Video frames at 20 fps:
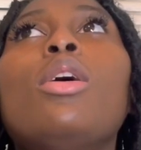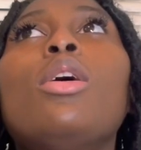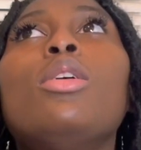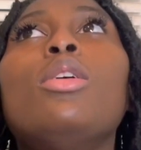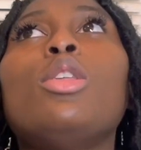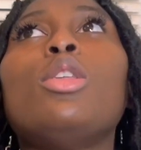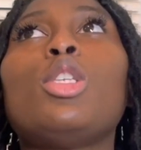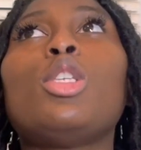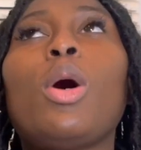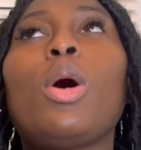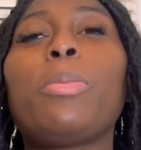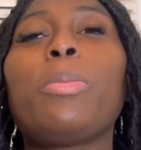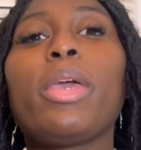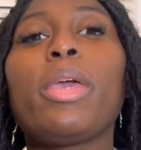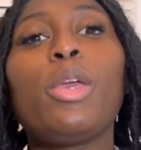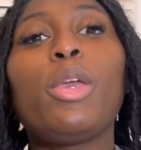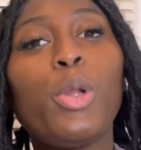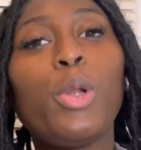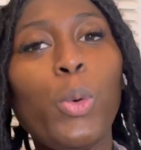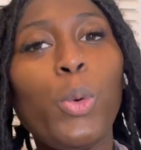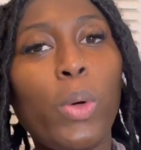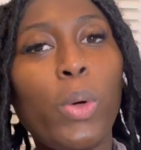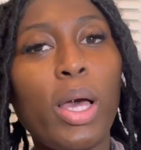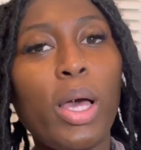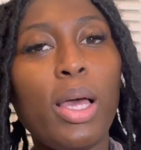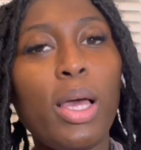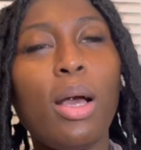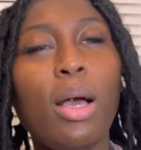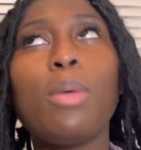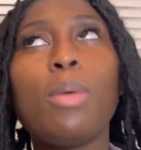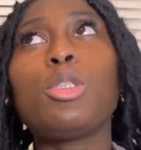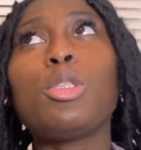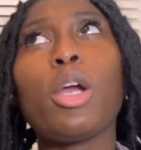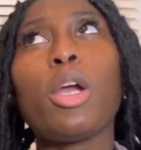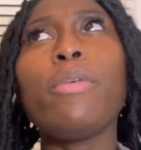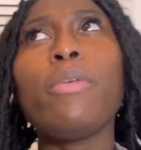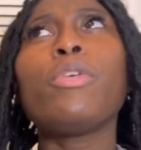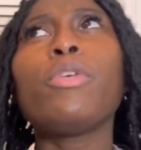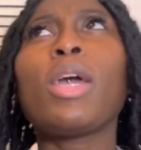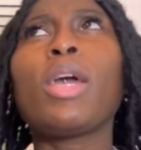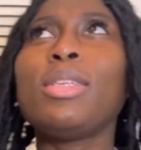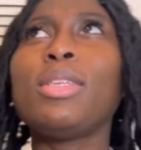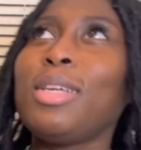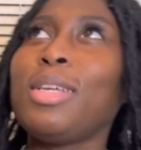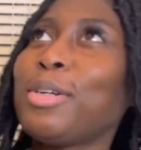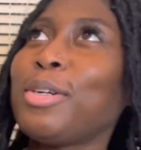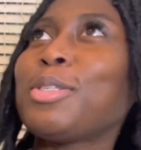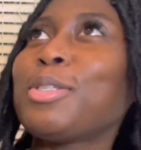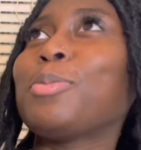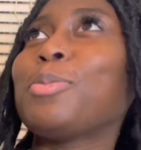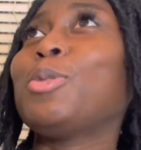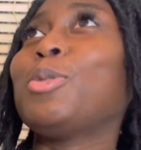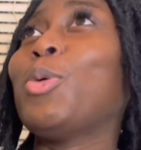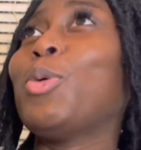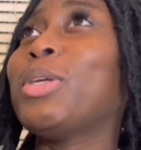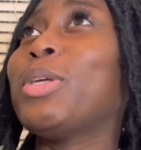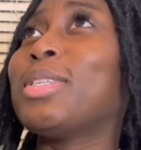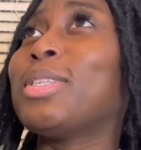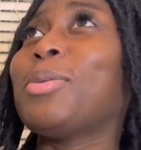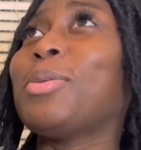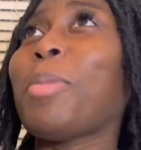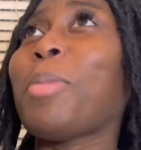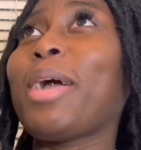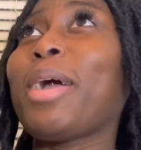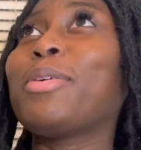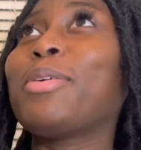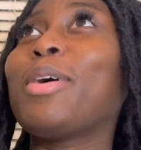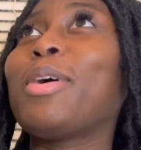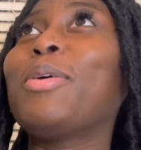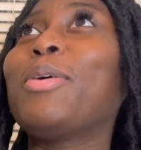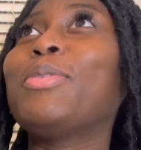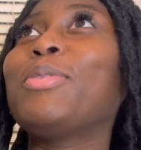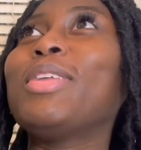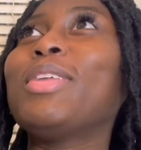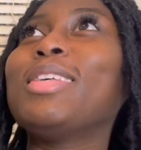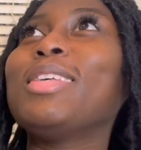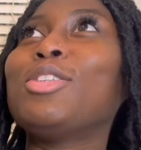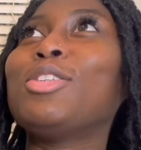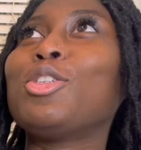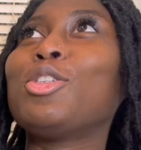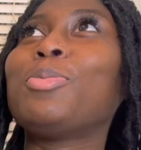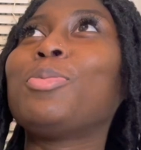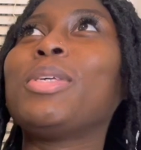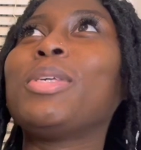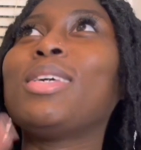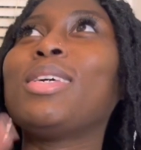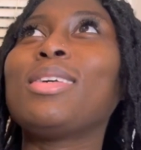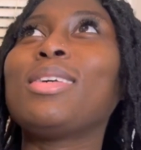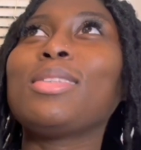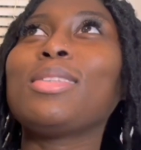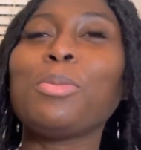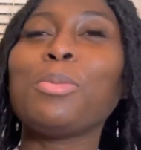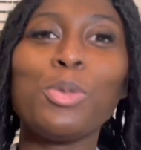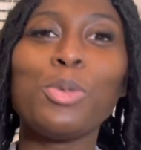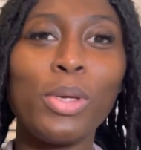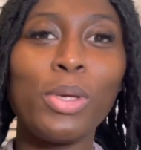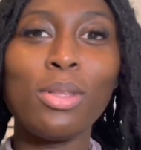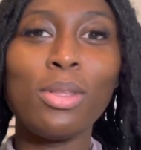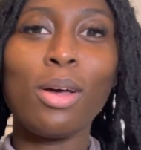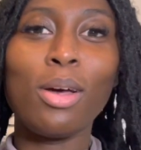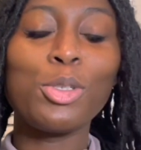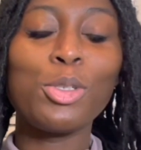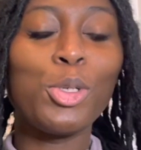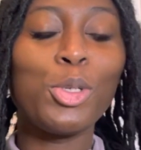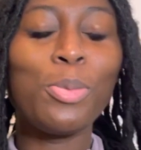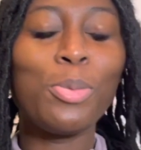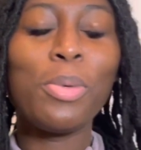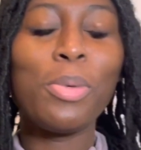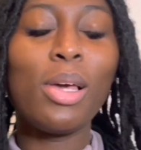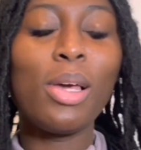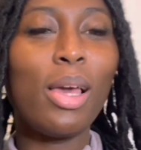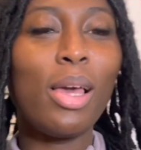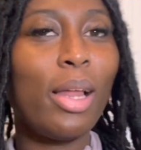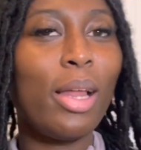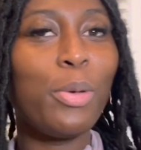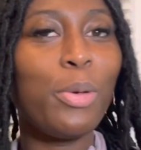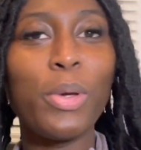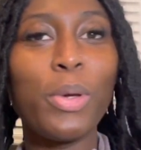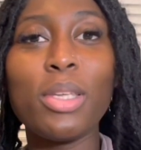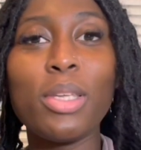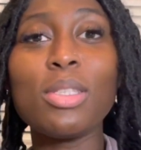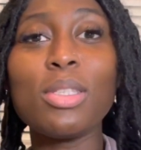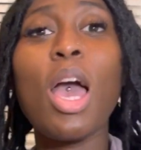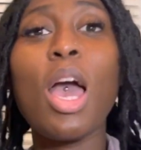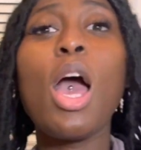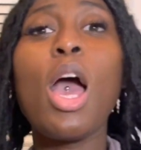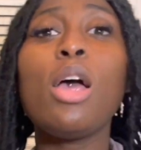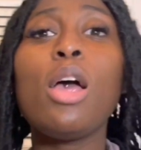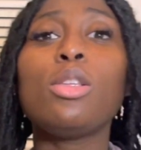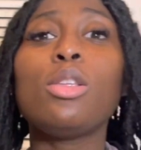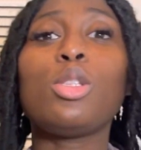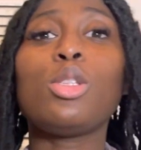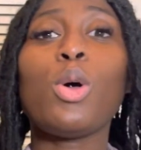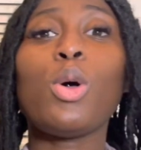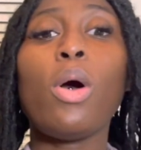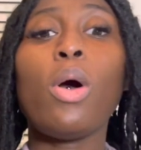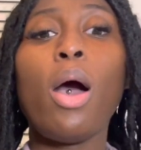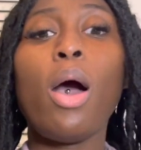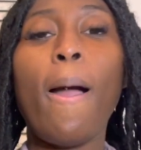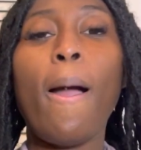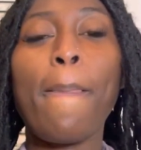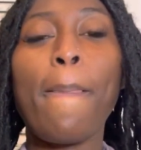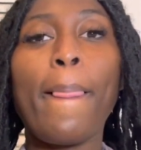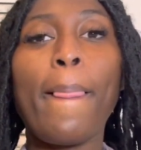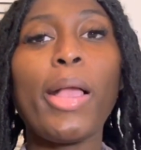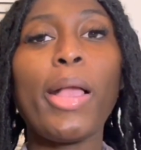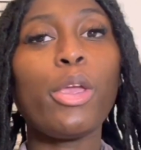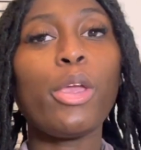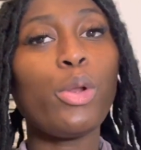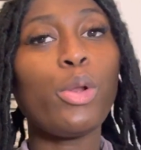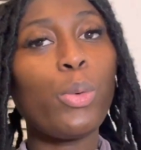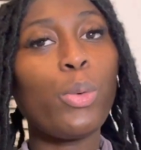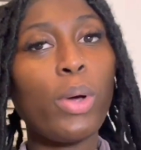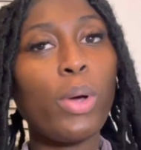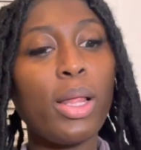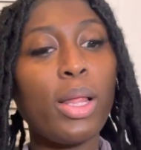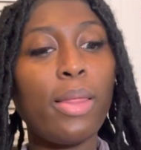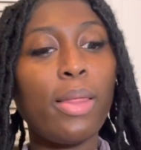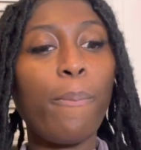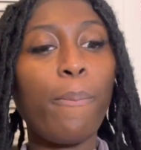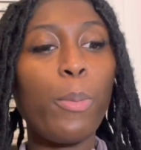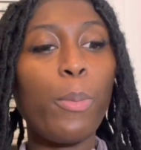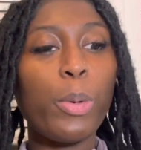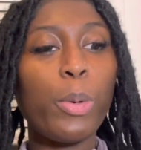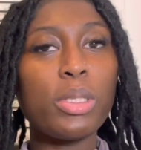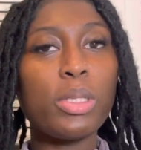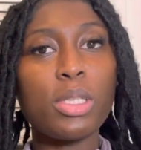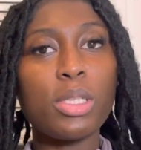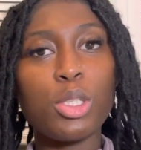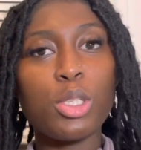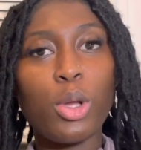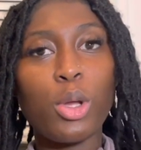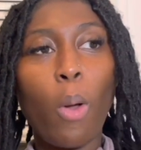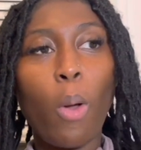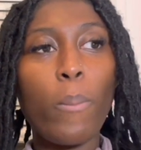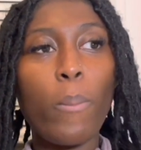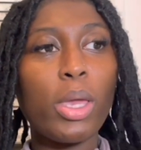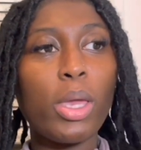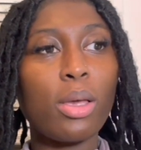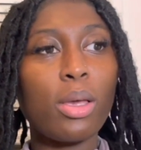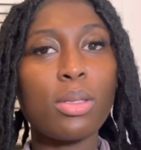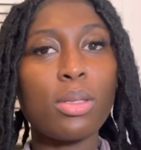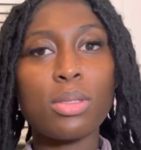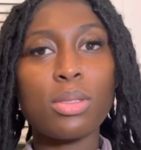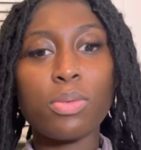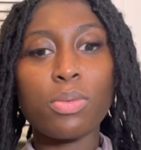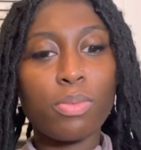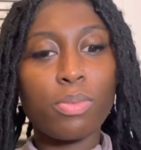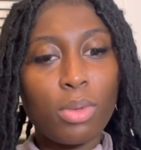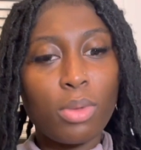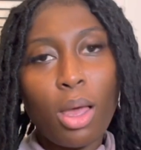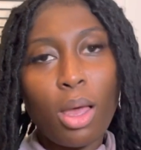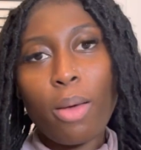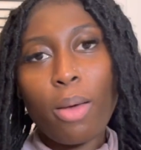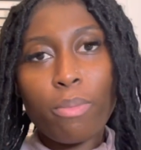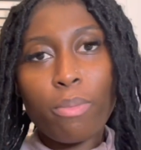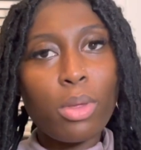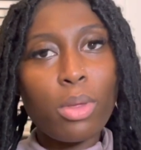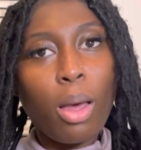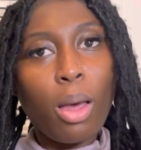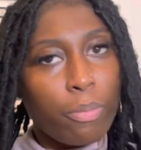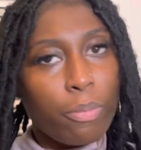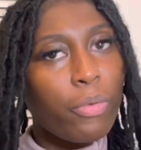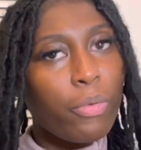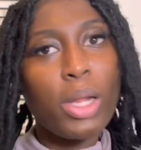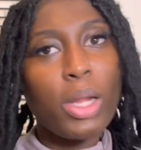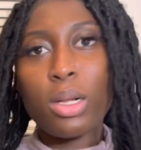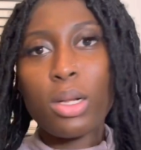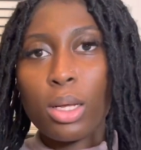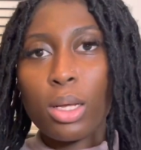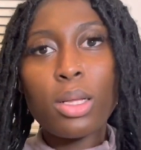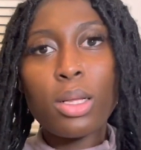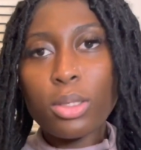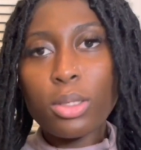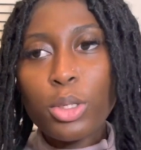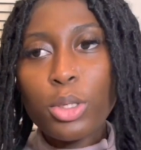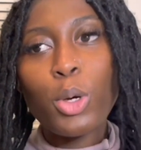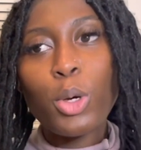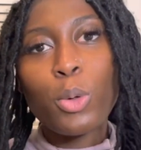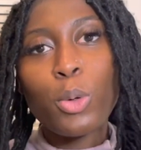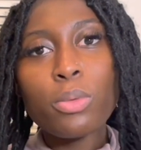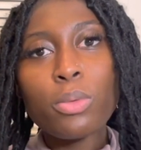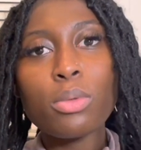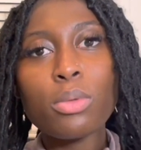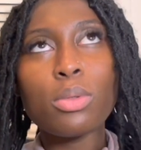So I'm like, you know what? I'm sorry if you guys hear some noise in the background. It's just because I'm doing laundry. But anyways, so I'm like, you know what? Let me book this girl because I'm trying to, you know,